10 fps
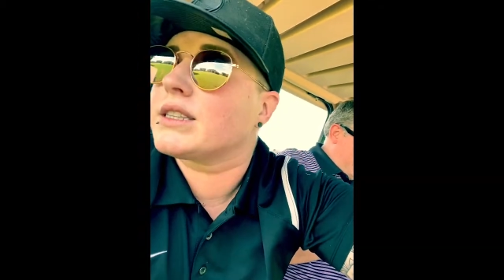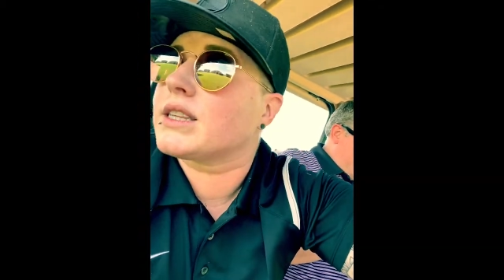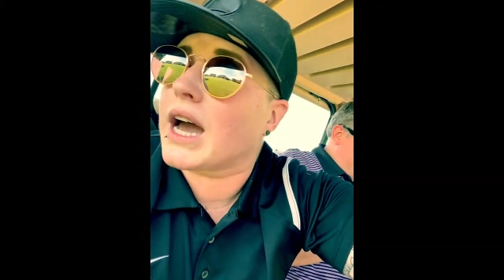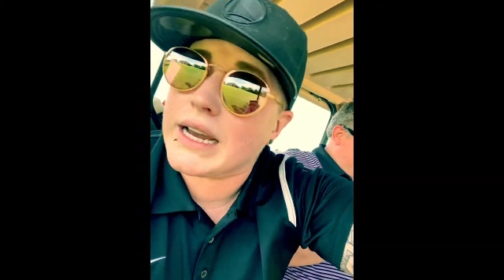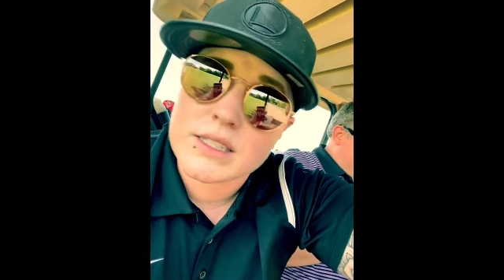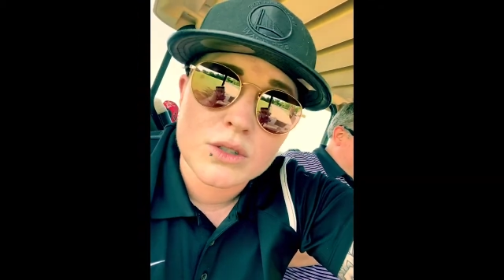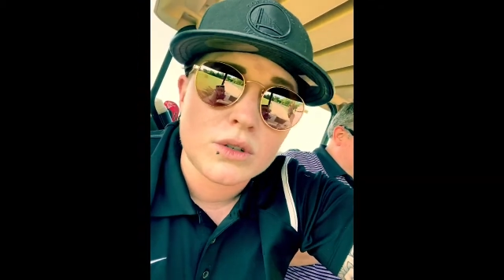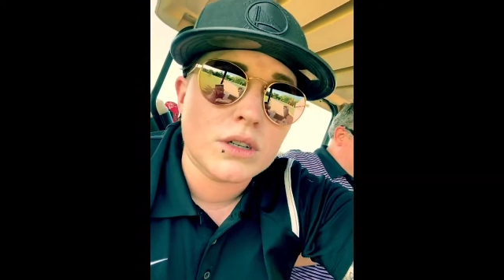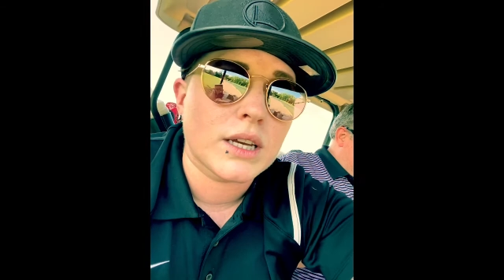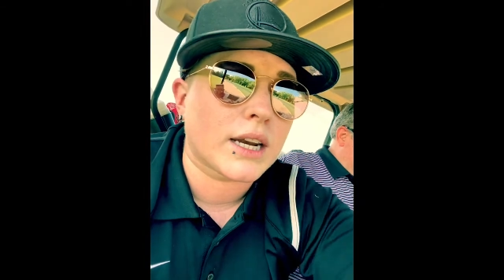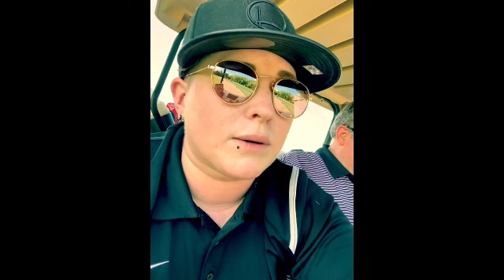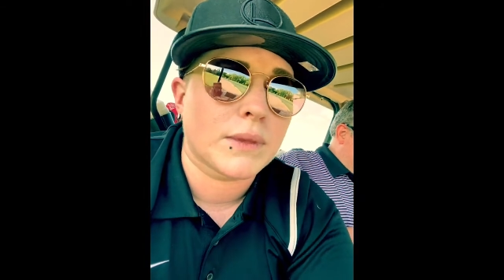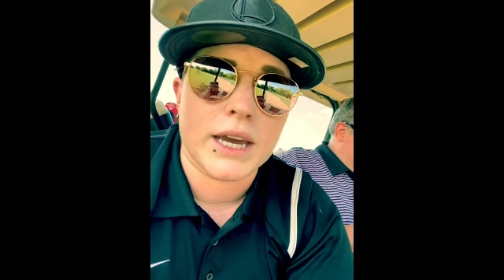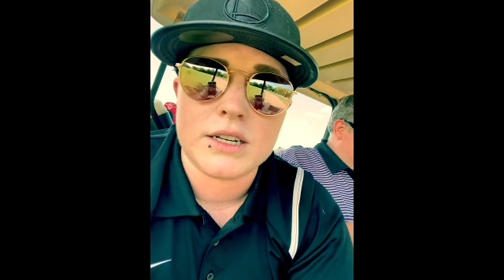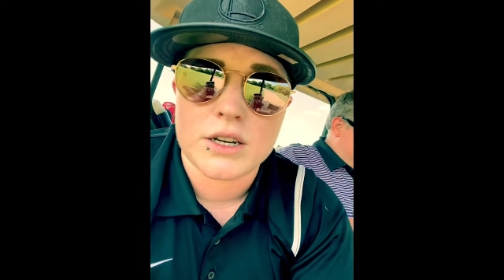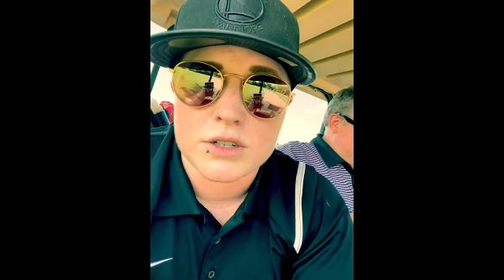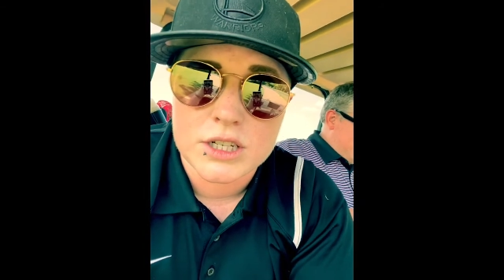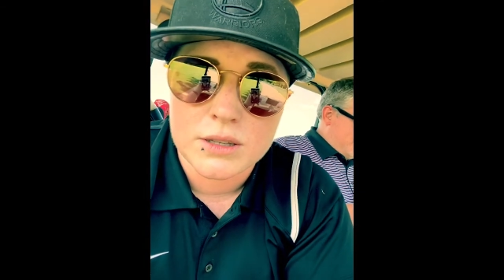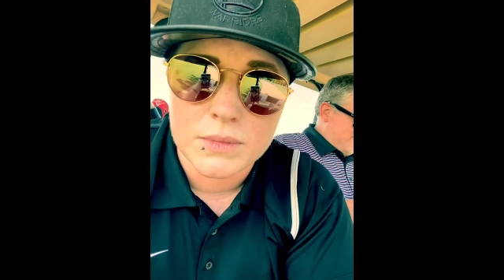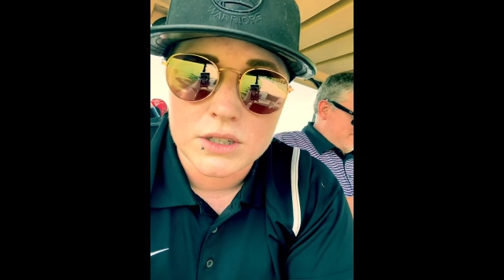the high school and I'm the head coach at
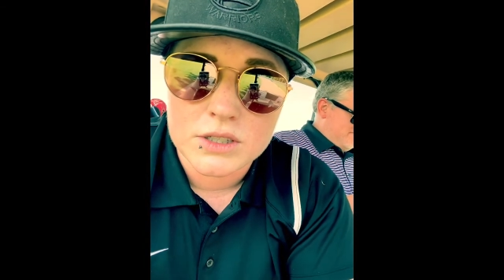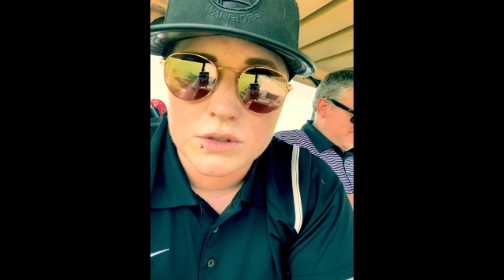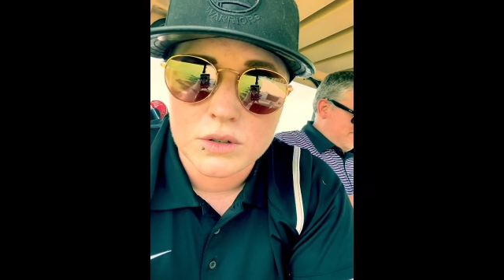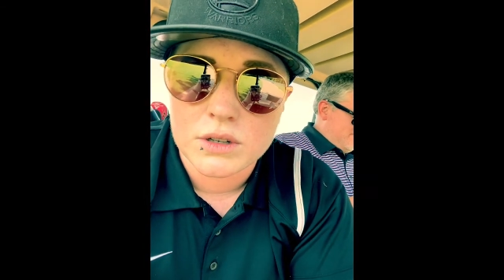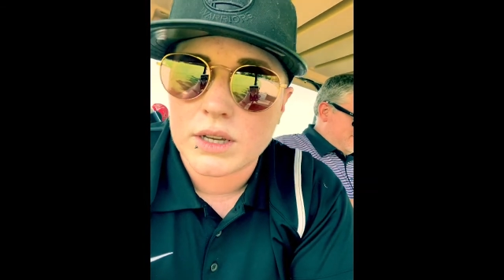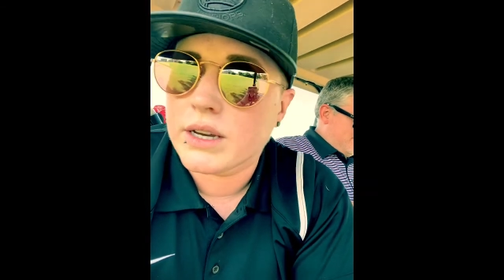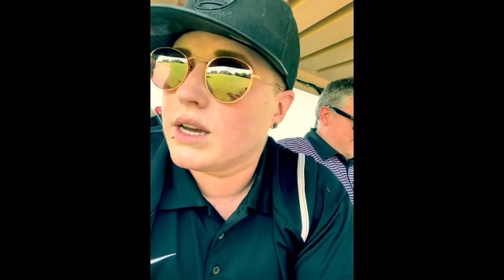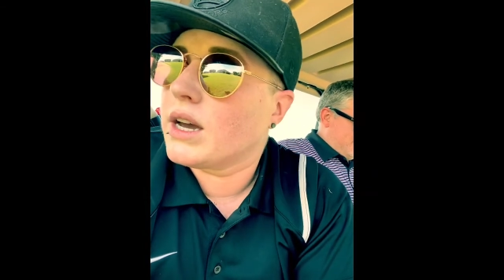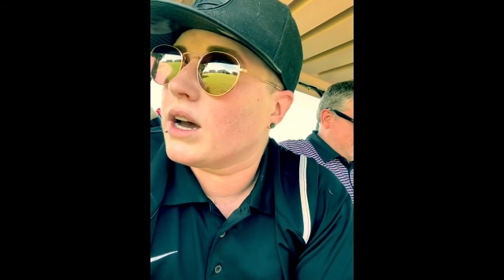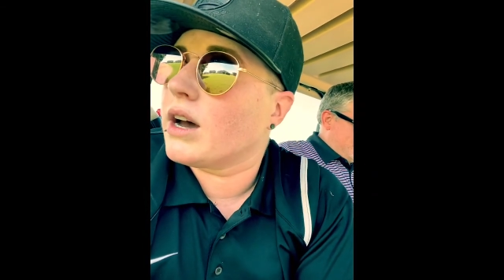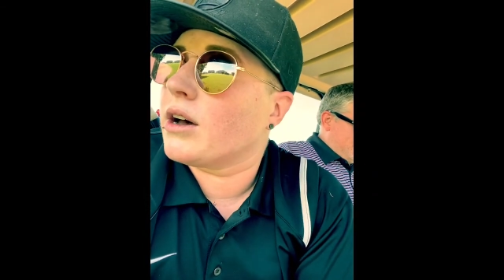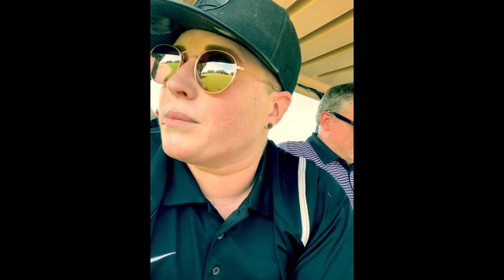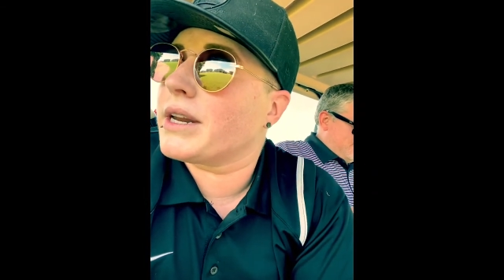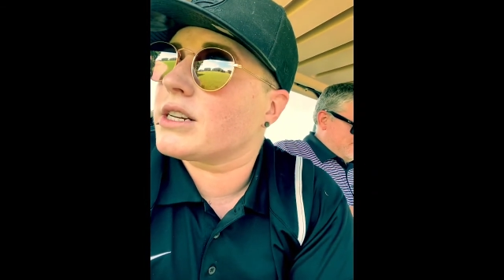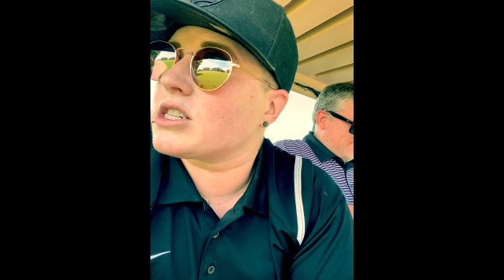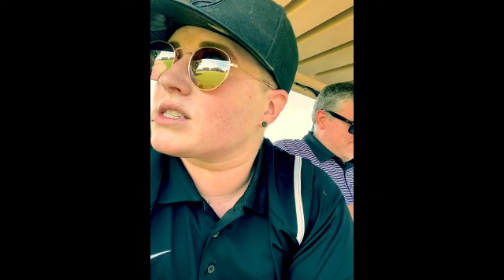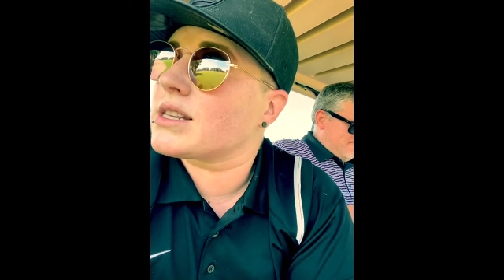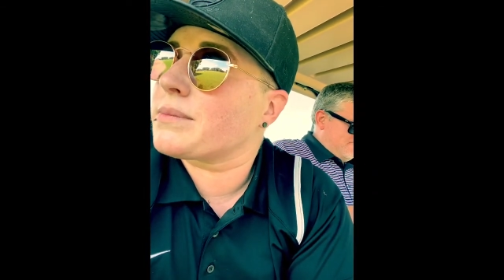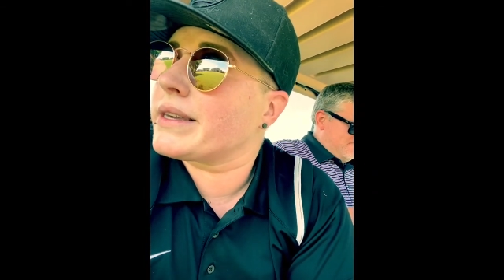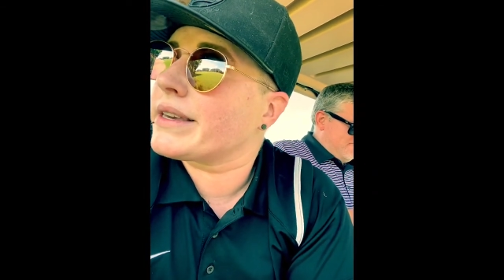the middle school. Um, and it's just
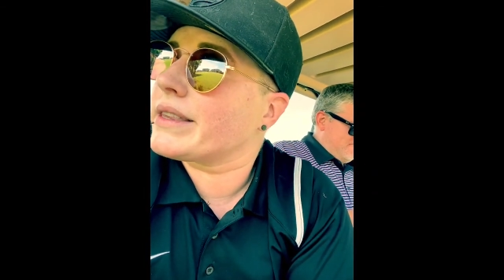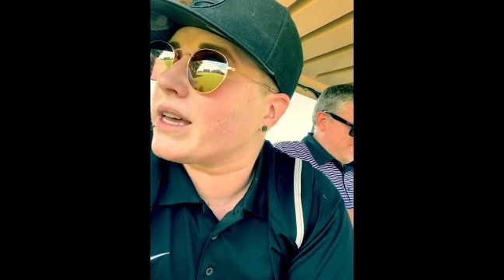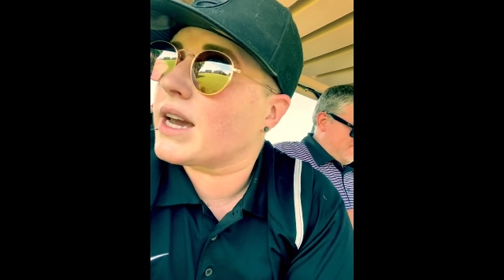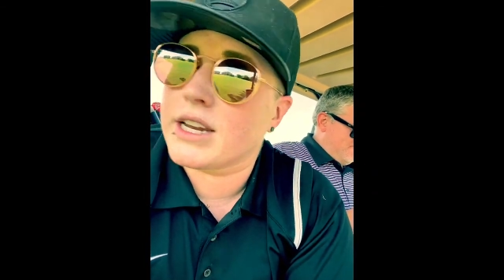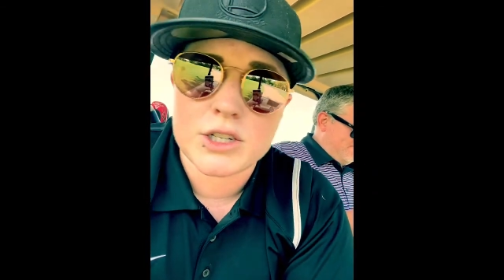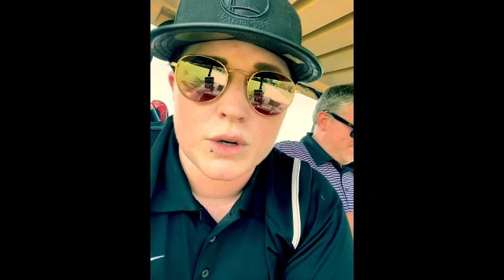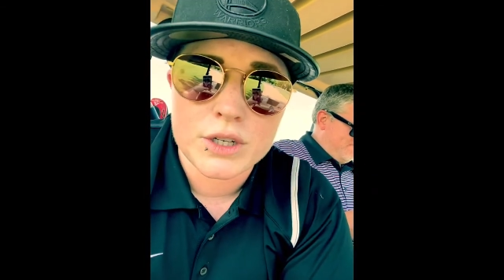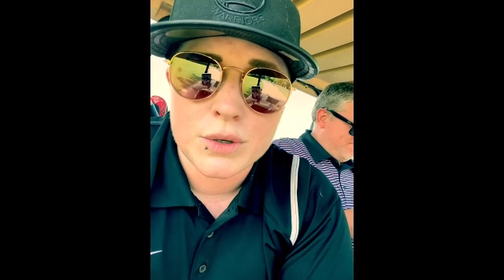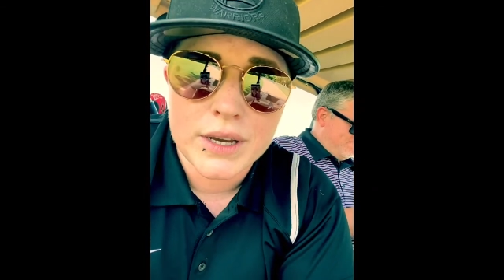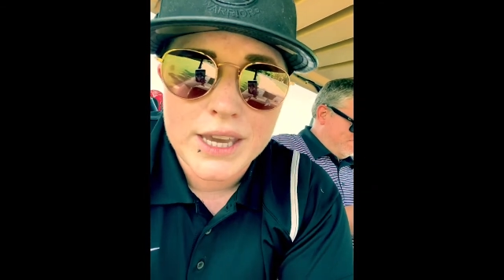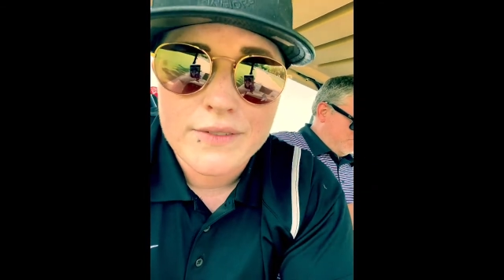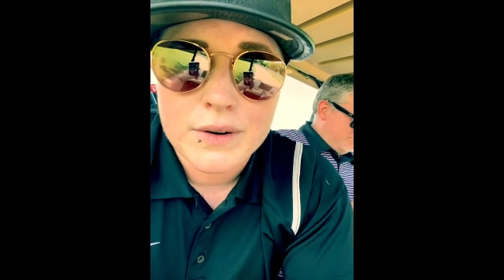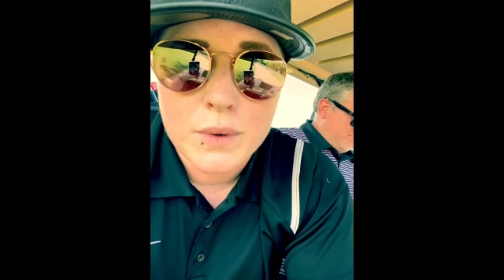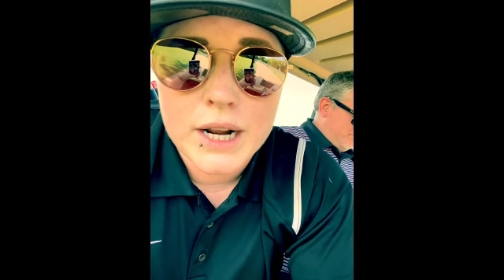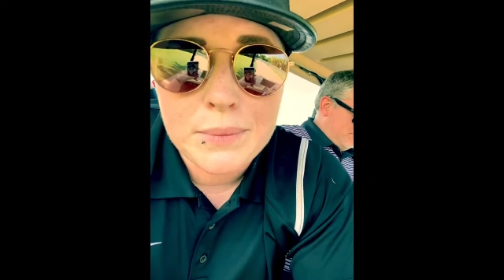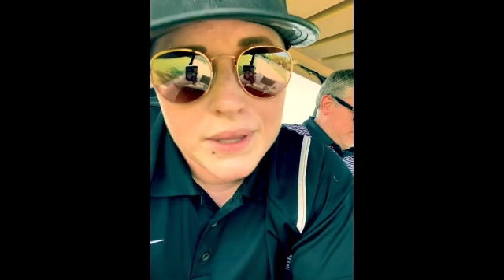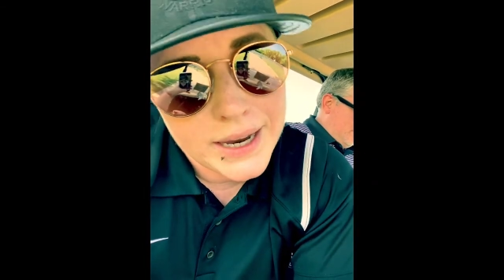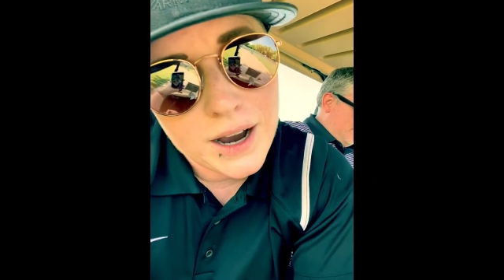something that I enjoy doing even when I play